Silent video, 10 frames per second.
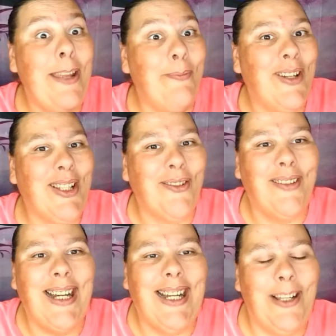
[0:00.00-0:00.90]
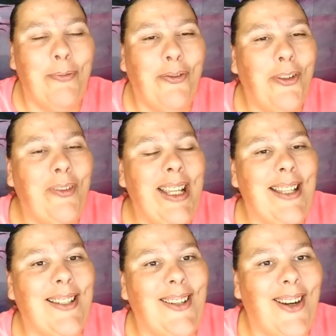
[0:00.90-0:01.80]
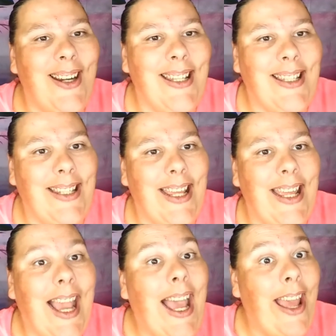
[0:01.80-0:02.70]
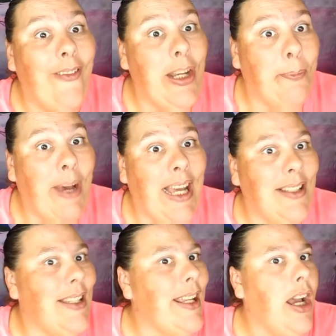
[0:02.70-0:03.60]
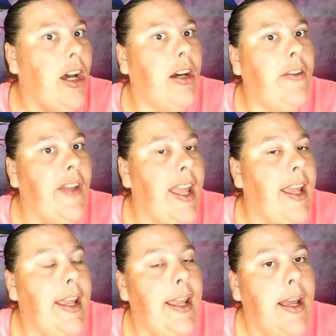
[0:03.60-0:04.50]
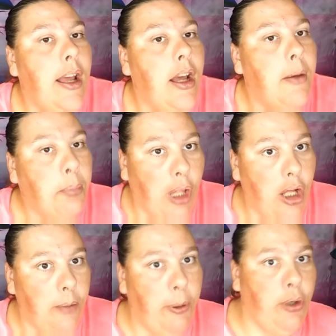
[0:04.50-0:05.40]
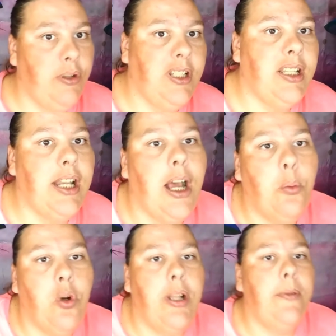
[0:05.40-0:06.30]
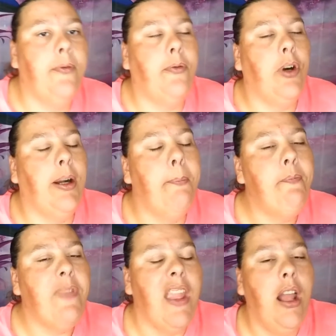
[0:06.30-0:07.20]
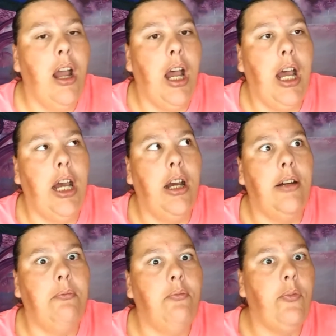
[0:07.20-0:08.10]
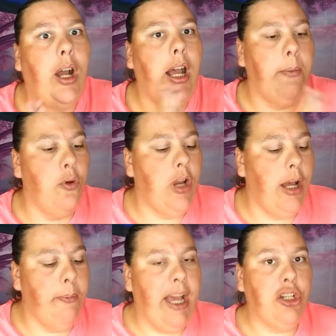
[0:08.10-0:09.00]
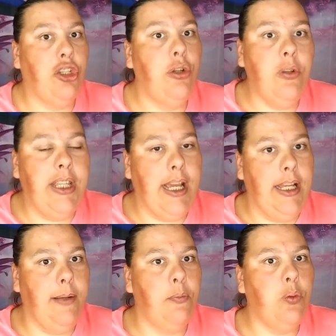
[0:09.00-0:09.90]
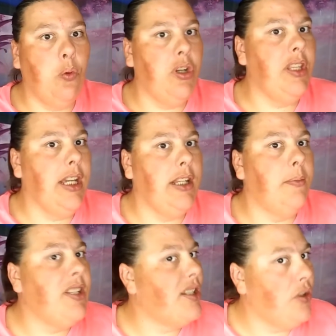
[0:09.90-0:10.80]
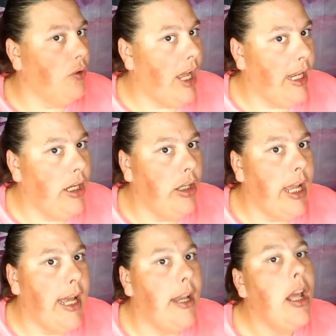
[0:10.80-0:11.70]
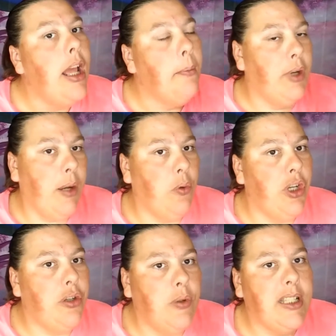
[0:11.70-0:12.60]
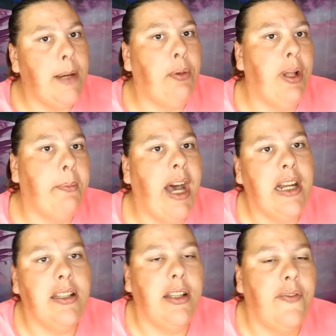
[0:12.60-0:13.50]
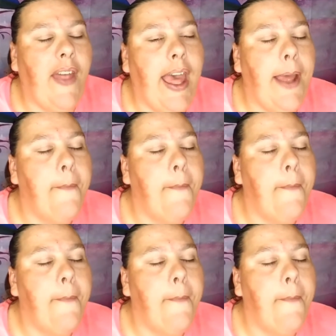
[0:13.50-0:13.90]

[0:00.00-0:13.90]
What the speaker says: Mutt Squad. Before we get started today, I have an unboxing of a blog post that I won from. I'm going to unbox two of the items. One of the items is still not here yet, but I want to do a separate unboxing of that.